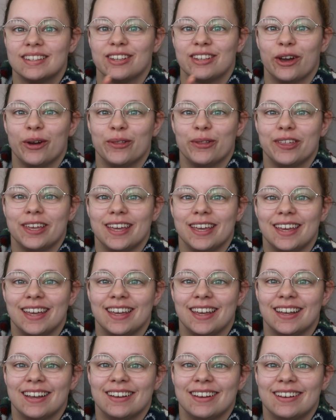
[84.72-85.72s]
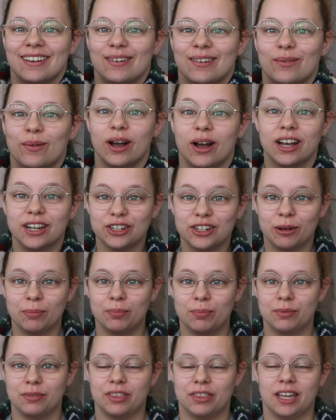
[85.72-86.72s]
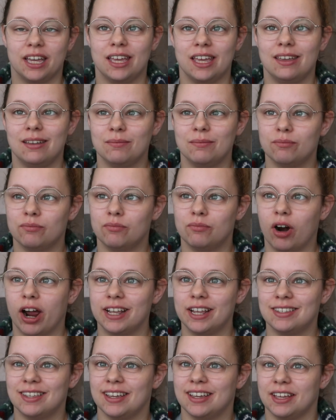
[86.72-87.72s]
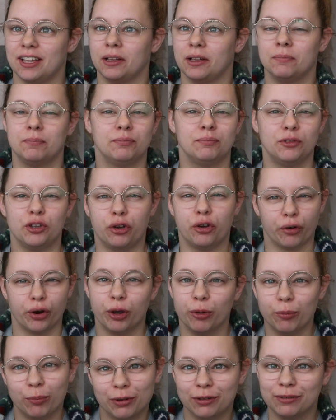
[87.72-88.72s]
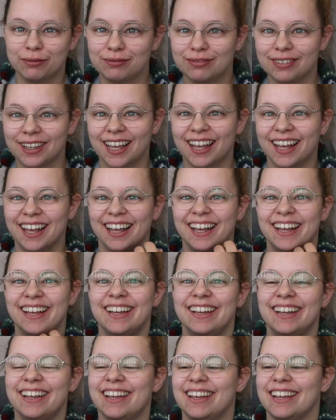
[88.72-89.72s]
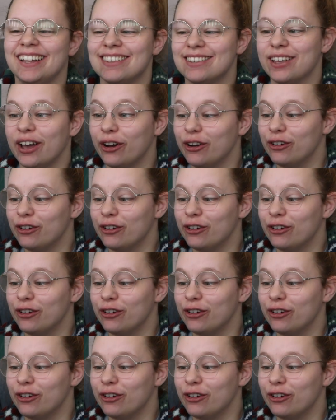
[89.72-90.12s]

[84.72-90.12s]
So the workshop thingy writing group is